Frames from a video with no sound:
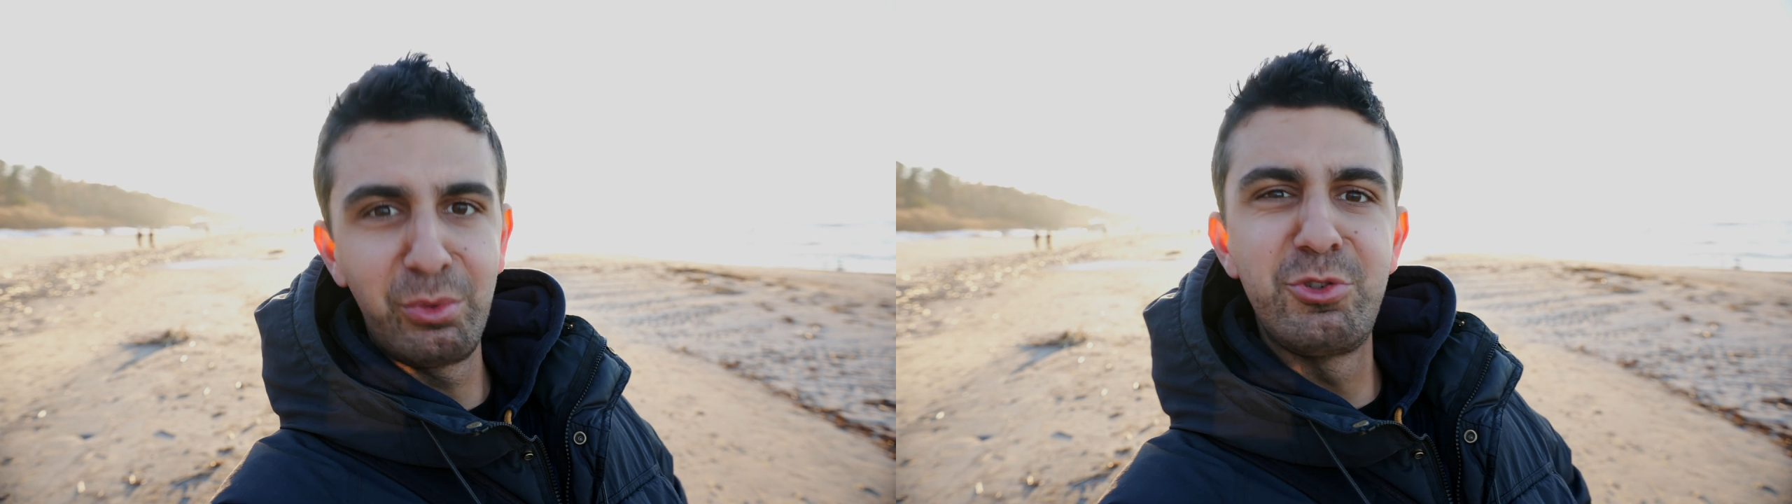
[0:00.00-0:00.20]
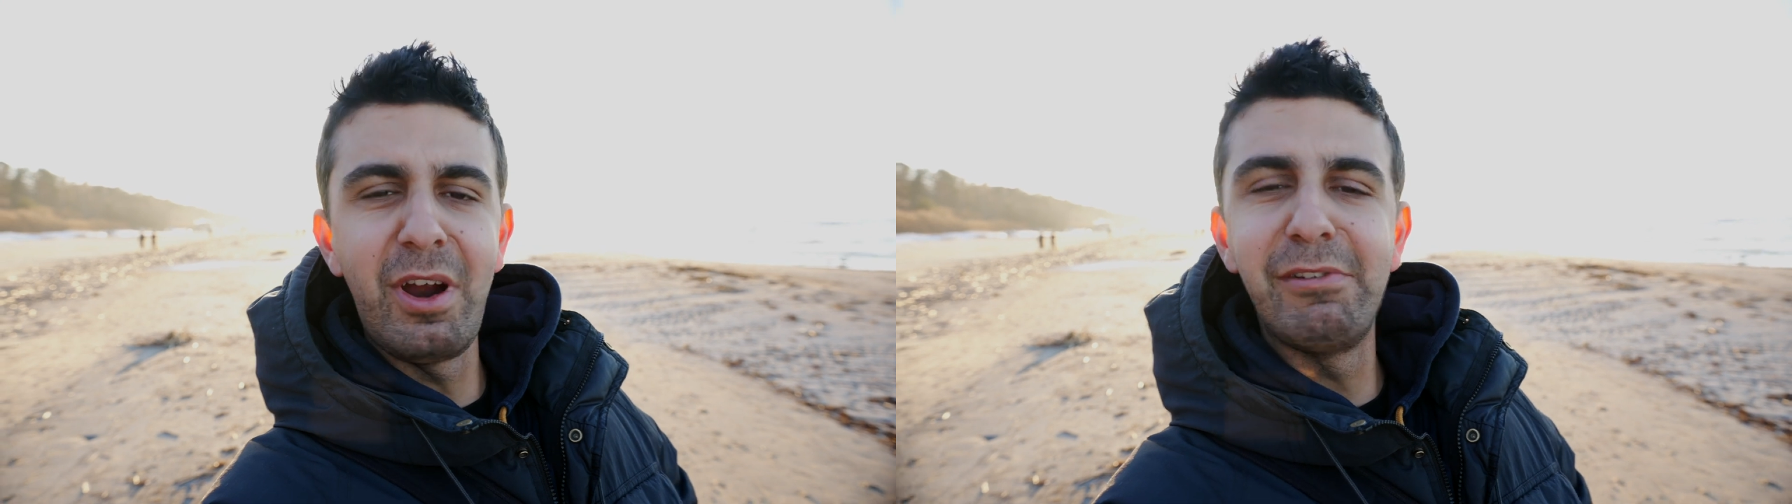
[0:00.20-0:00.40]

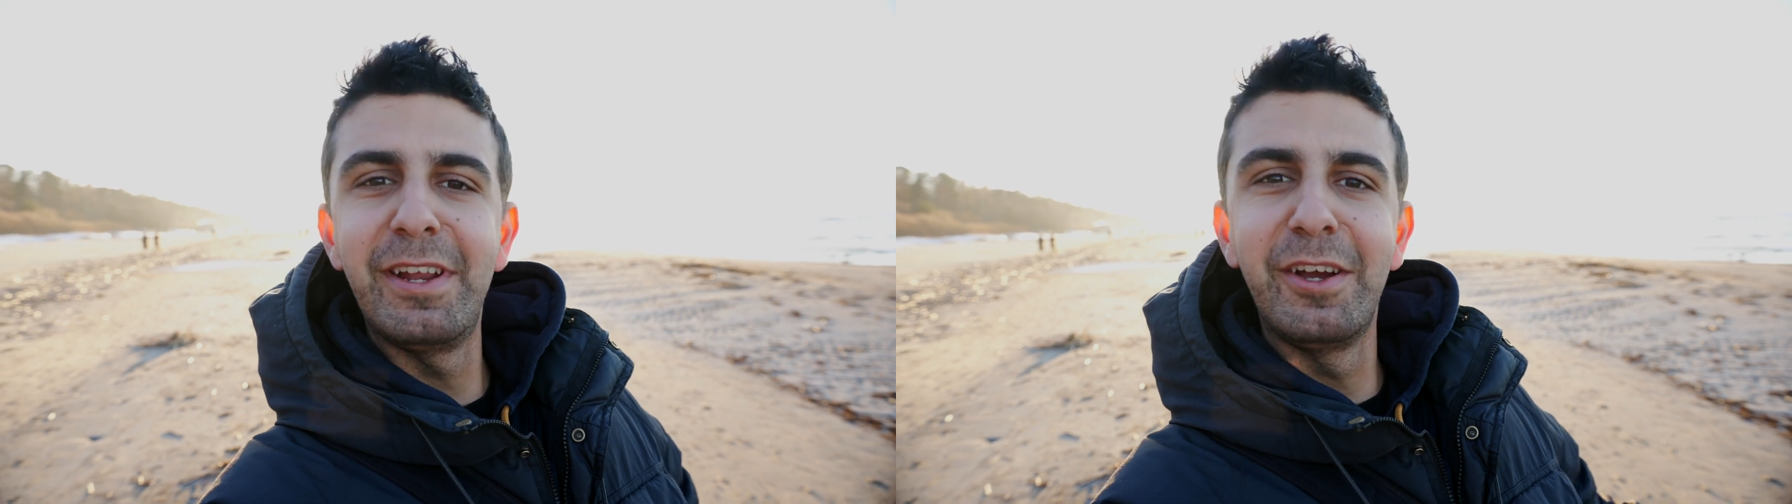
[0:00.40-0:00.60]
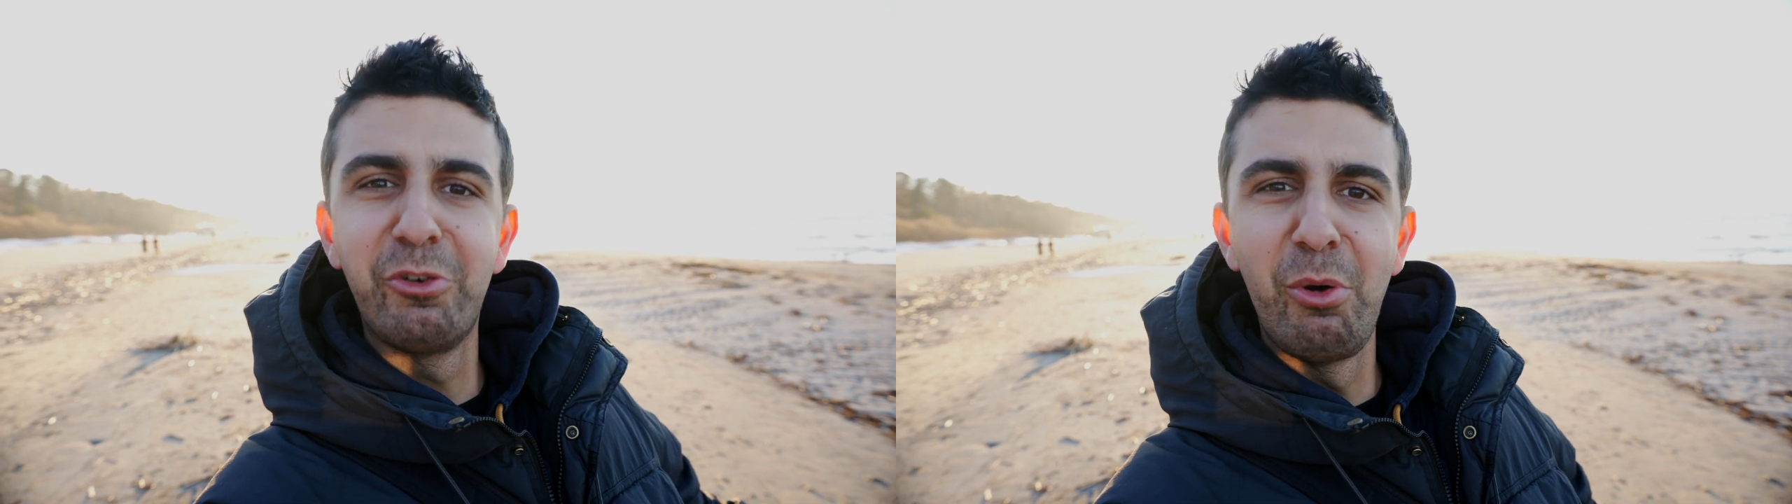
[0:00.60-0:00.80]
we travel
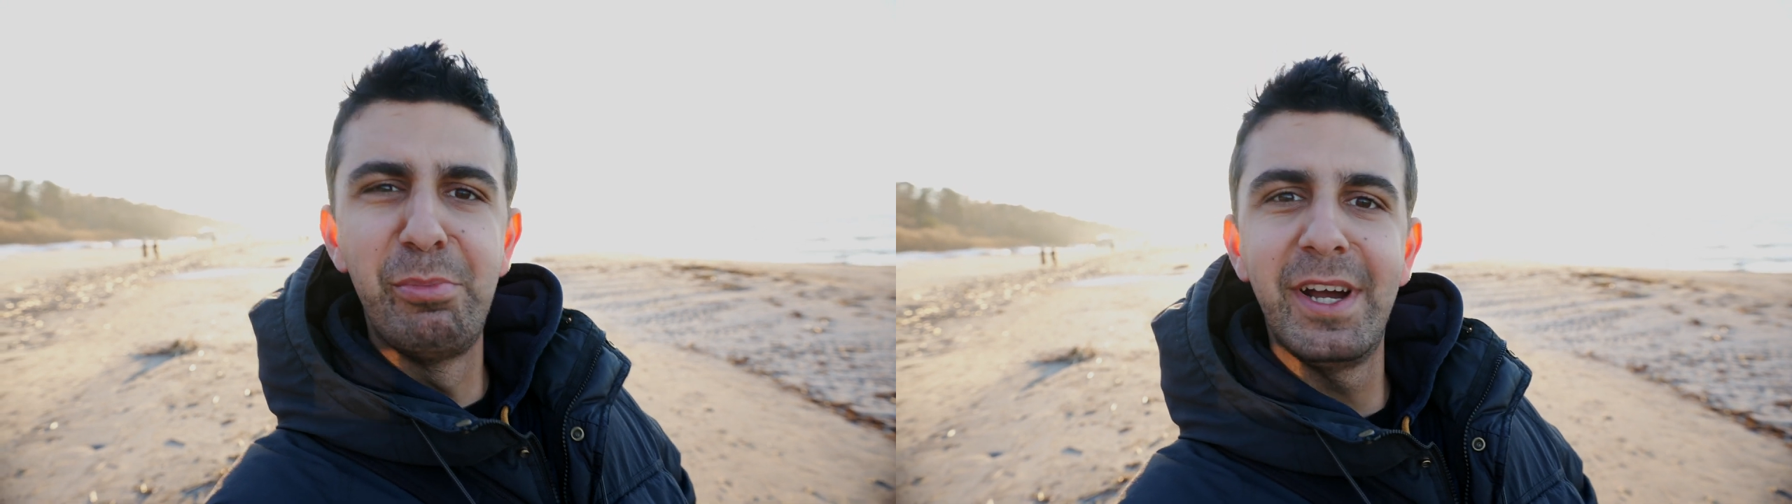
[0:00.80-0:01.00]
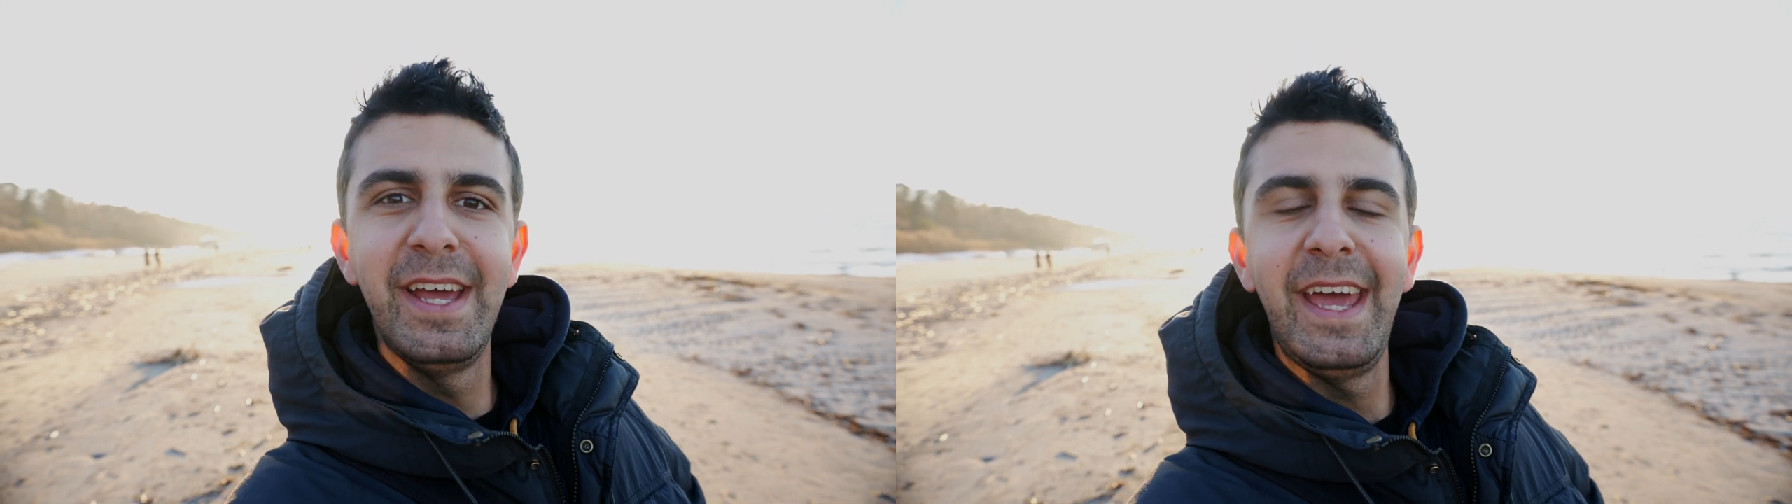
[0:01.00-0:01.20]
in a group
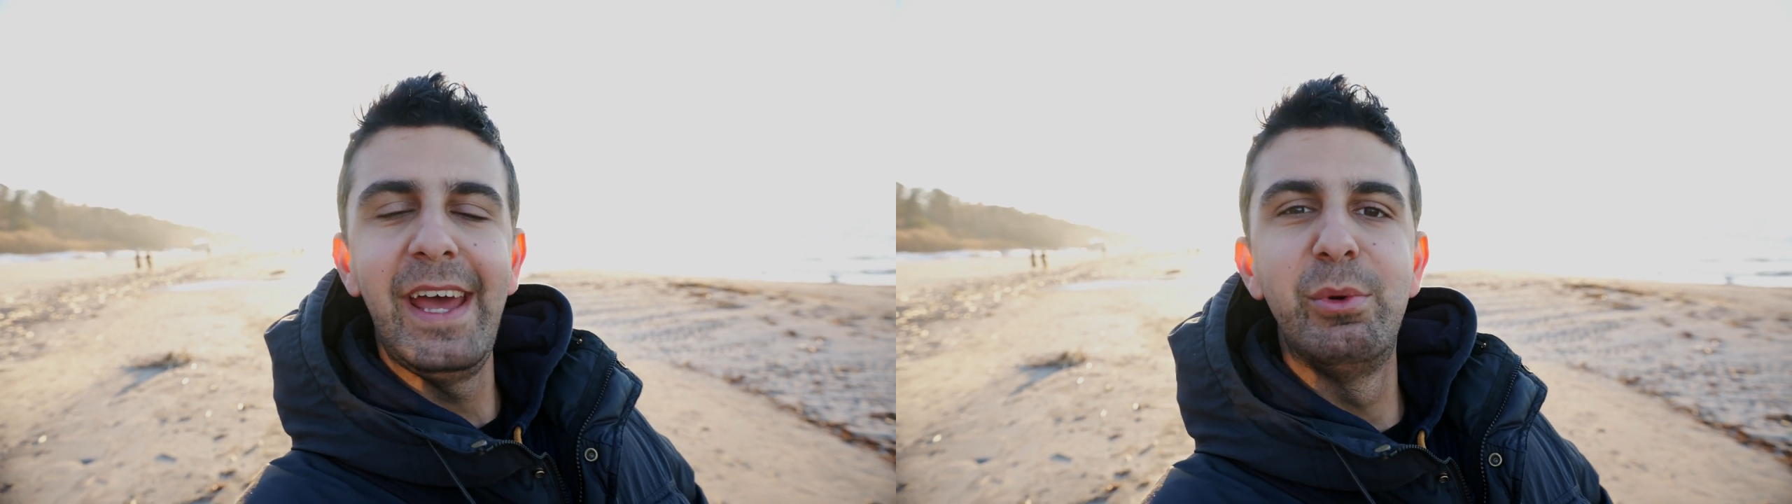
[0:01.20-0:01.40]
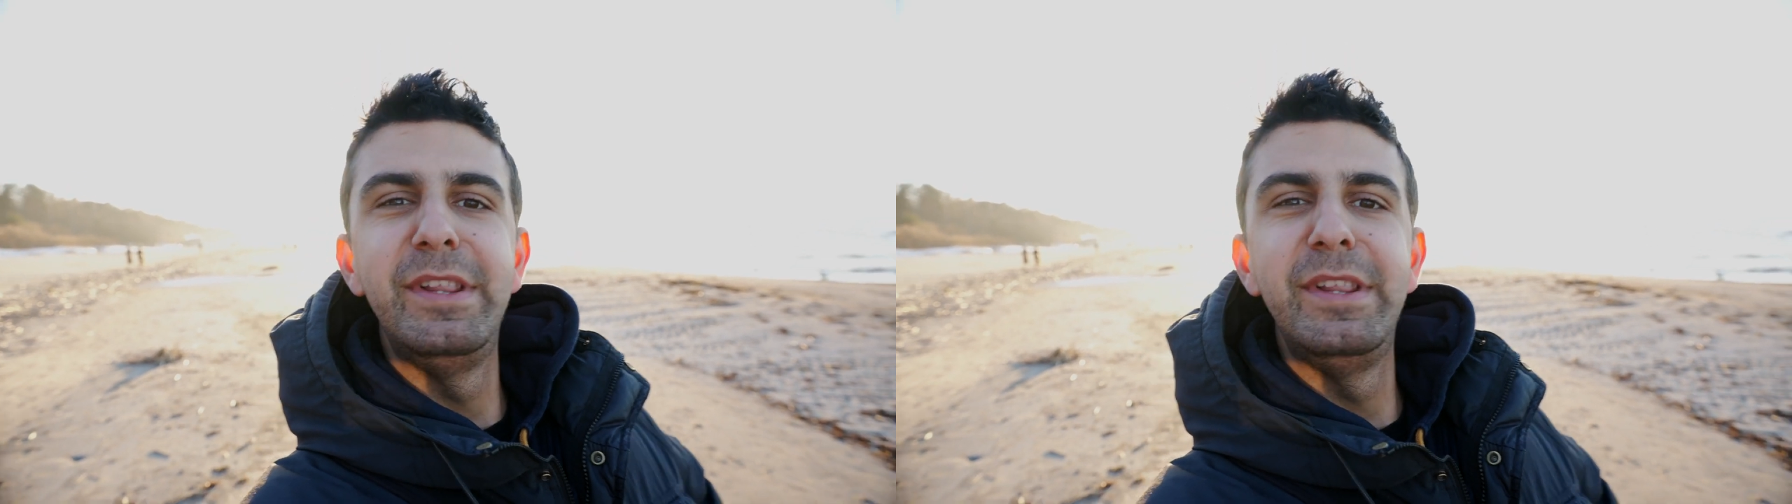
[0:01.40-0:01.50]
and we